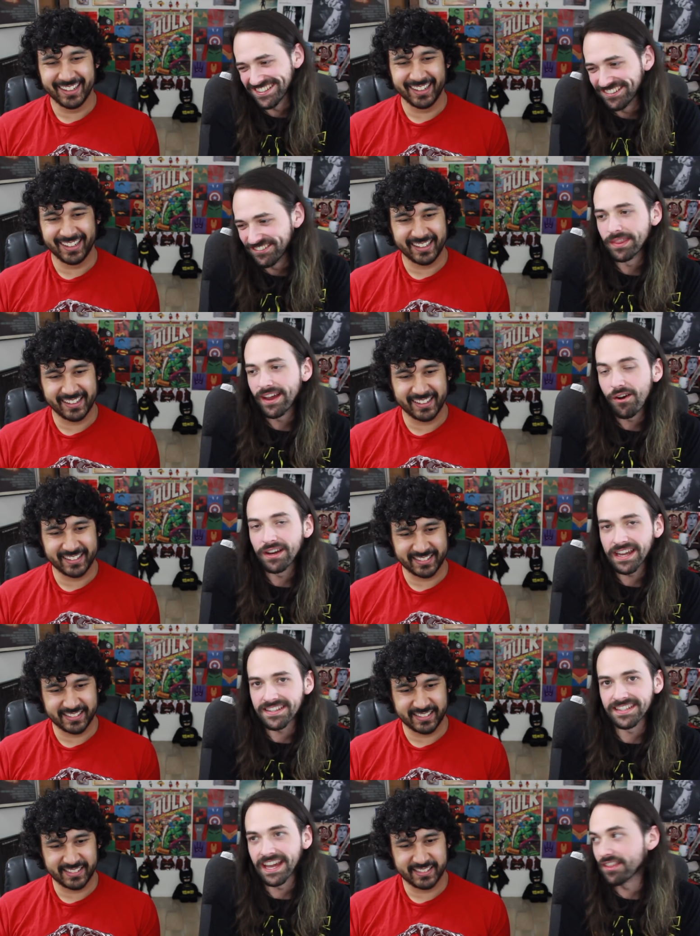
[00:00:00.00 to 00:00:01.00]
Speaker 1: know when they all
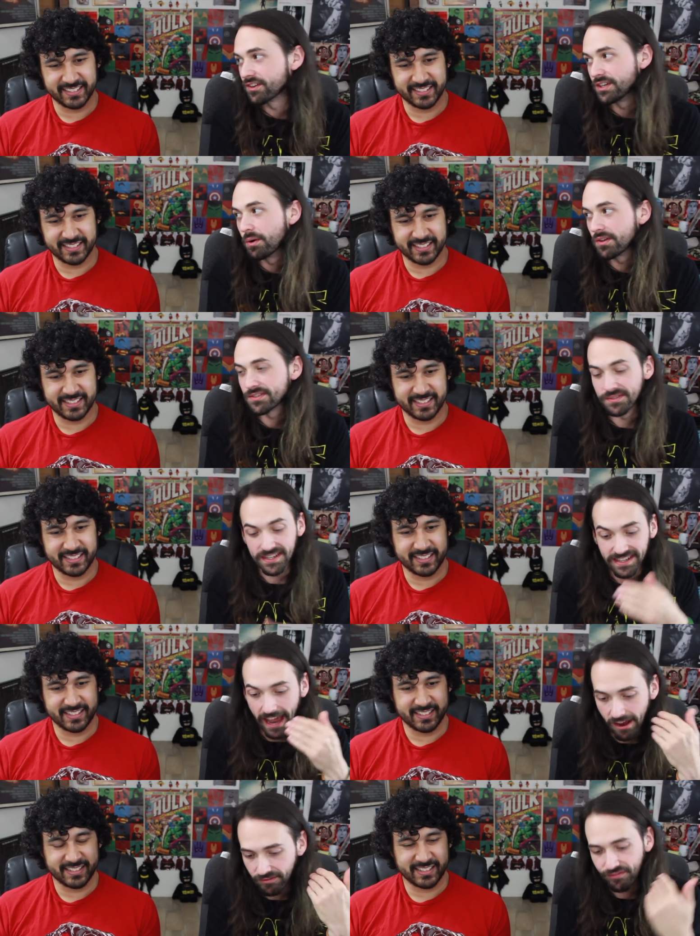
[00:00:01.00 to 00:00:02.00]
get together, you also
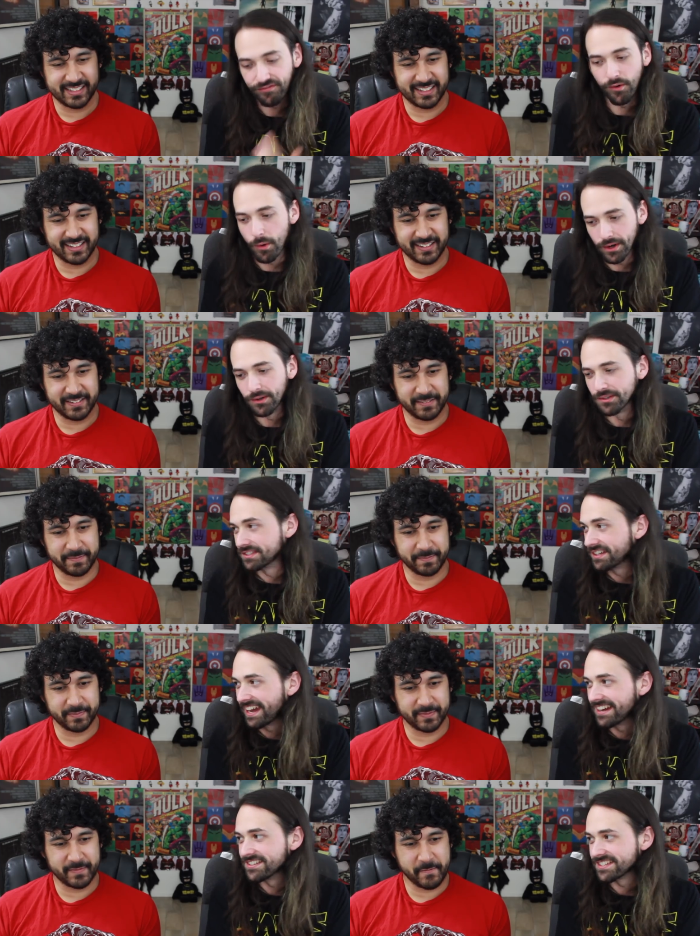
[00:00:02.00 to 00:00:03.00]
need to have foils.
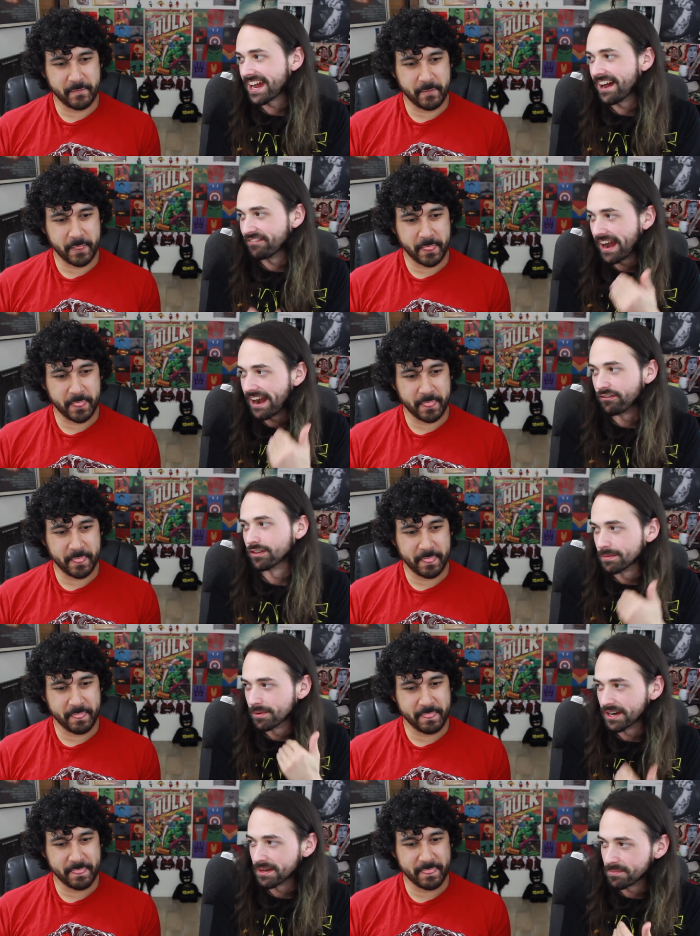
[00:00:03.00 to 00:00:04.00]
You can't just have
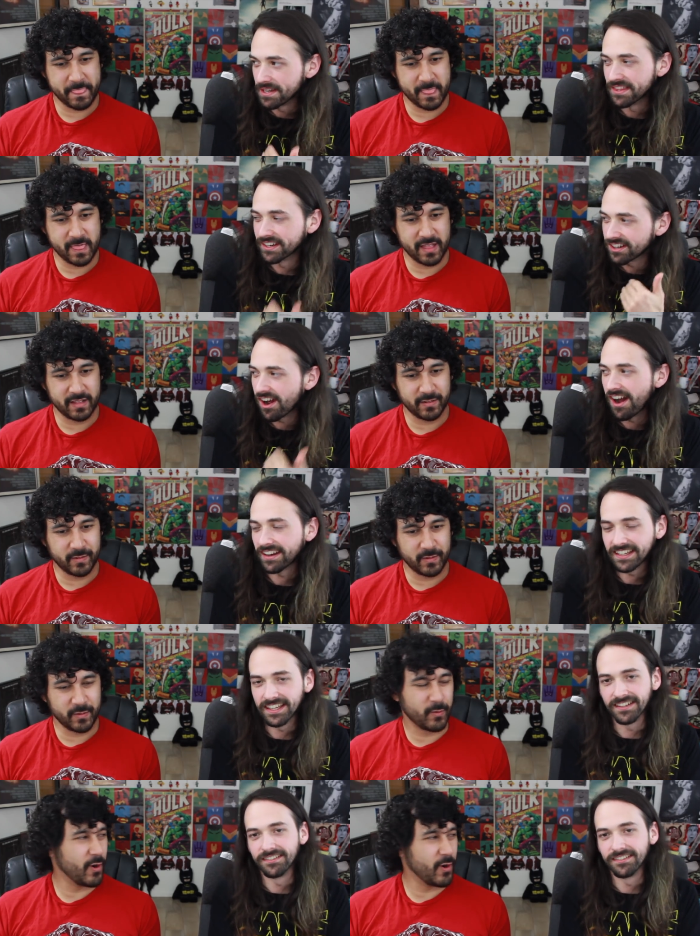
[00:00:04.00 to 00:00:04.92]
everybody be the cocky